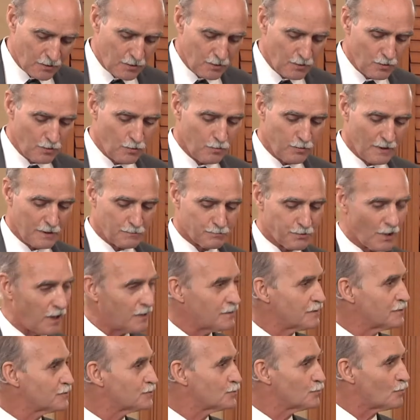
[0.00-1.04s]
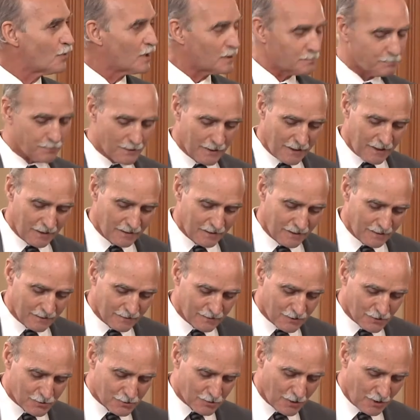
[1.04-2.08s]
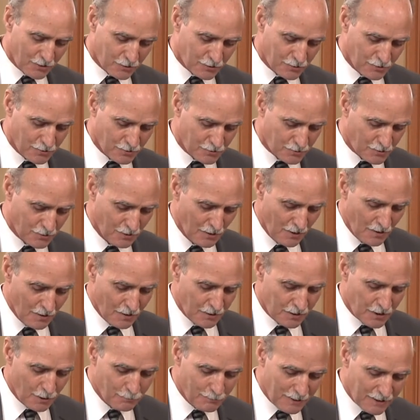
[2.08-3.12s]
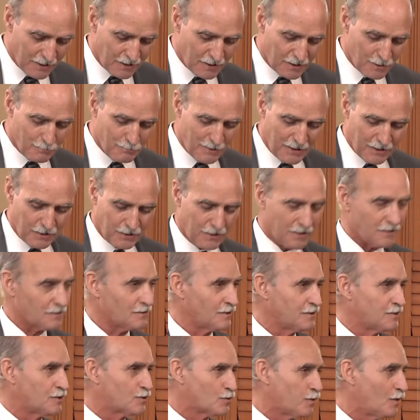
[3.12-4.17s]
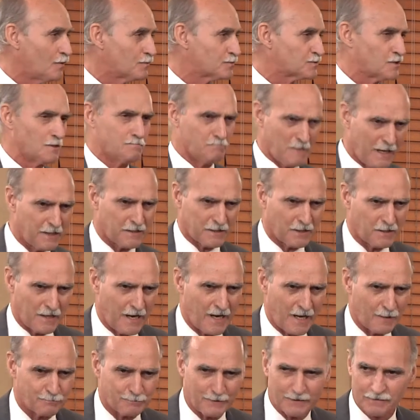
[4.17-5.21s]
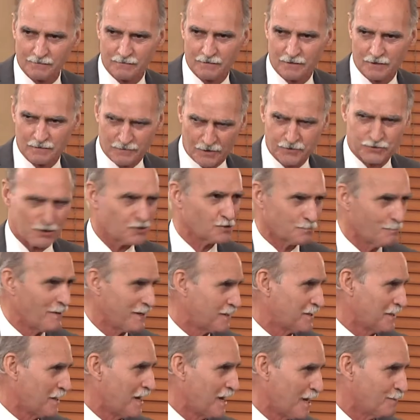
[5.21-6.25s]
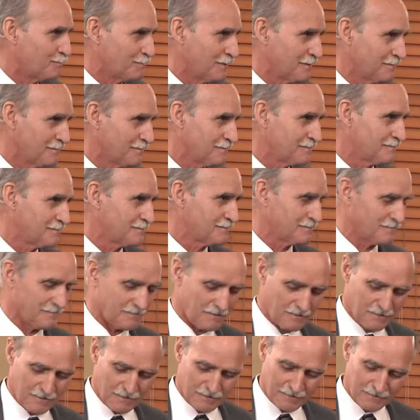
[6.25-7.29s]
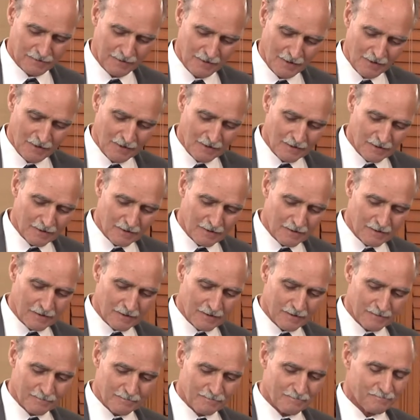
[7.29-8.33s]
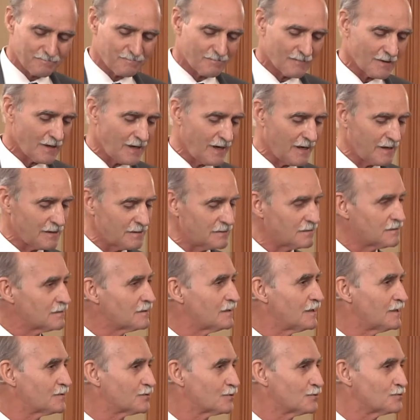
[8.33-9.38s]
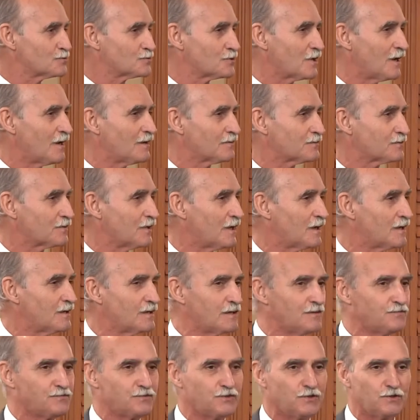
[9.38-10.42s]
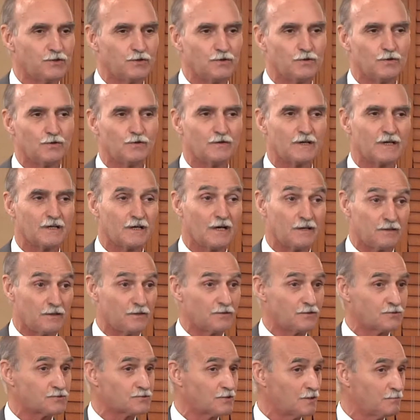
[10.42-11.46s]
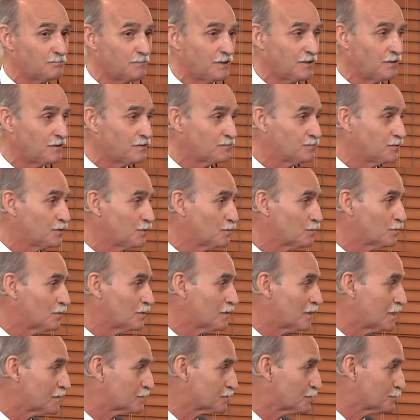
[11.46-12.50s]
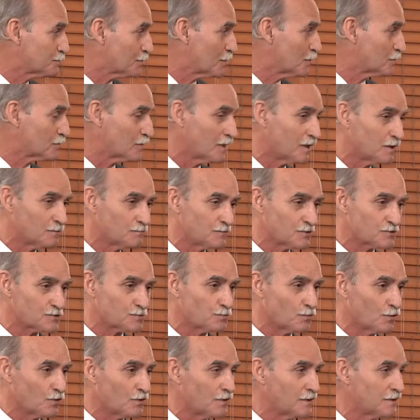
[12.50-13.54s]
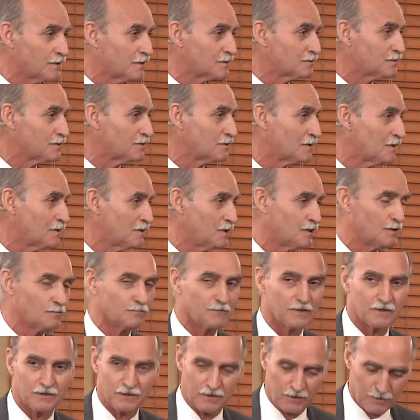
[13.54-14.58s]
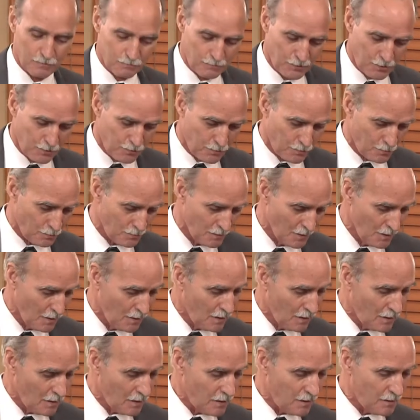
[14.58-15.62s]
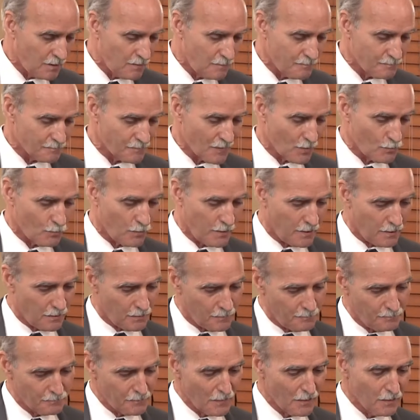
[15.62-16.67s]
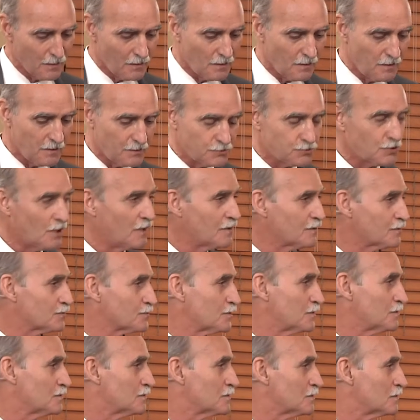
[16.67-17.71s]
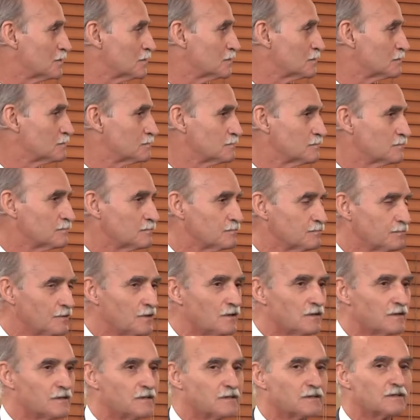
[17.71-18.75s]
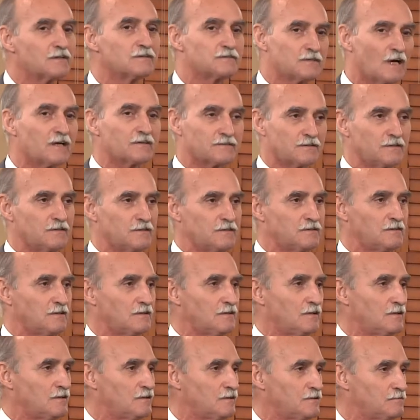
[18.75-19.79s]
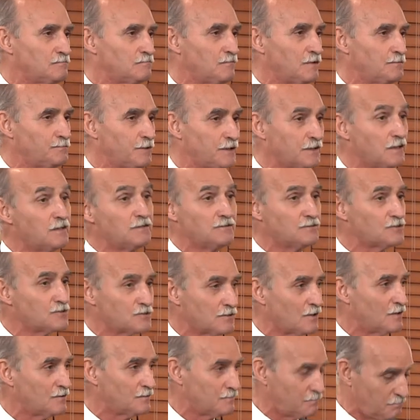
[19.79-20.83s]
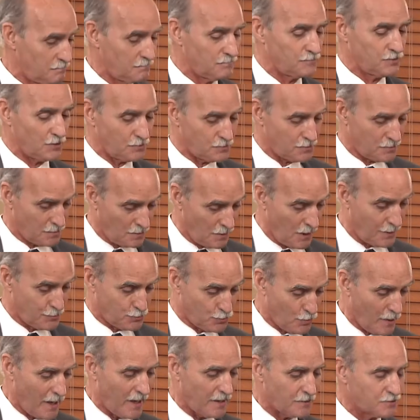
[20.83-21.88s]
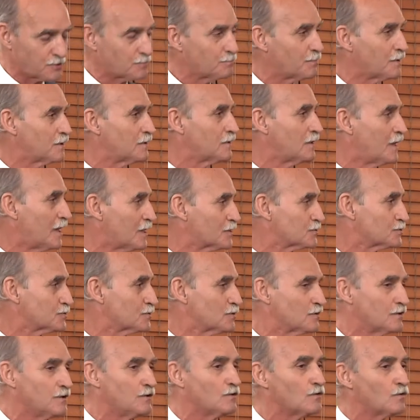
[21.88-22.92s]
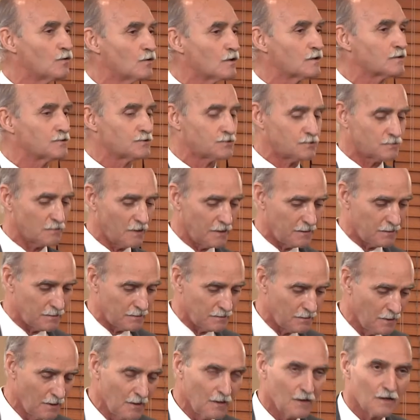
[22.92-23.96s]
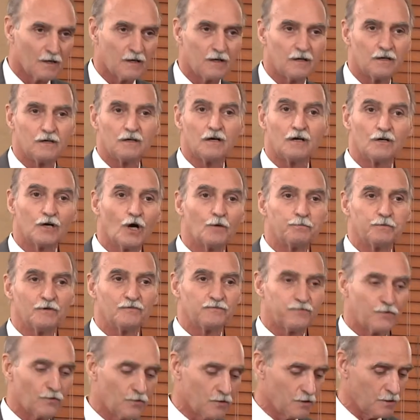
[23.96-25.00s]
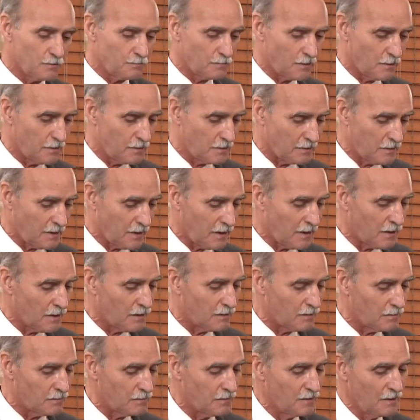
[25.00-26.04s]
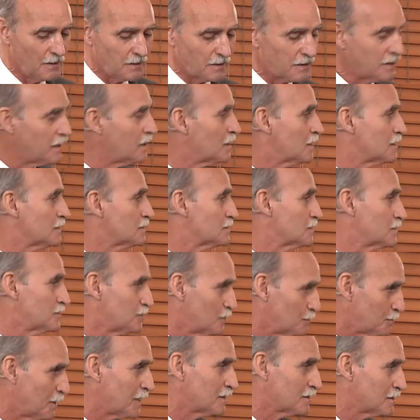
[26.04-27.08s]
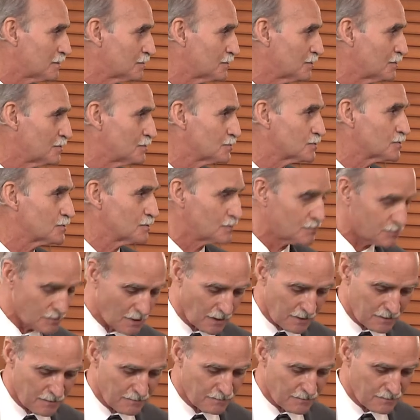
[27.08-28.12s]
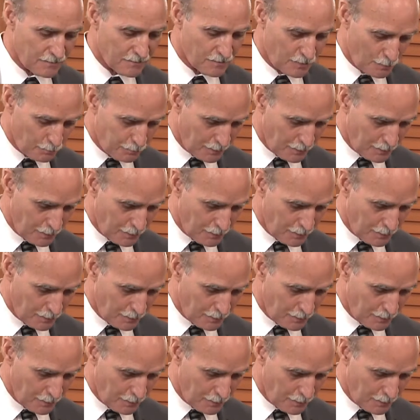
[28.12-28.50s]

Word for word: who, when brought into our planning discussions, committed immediately, quote, to make it happen. Let's just make it happen. Uh, uh, and it turns out that if you, and I noticed that many of you were at the program this morning at 10 a.m. in EMU, um, where uh, Jonathan uh, really conducted, uh, but didn't uh, just address, but actually orchestrated uh, an open forum on how can the humanities save the